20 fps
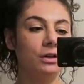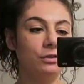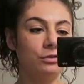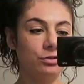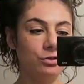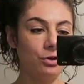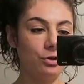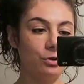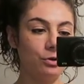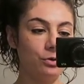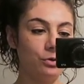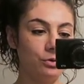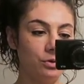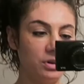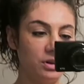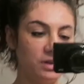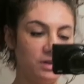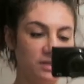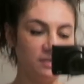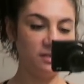So
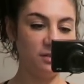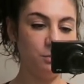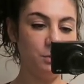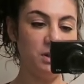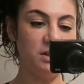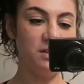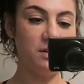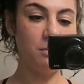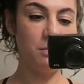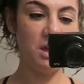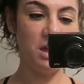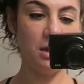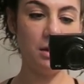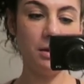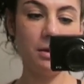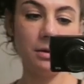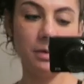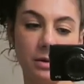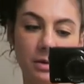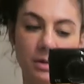this is my tummy.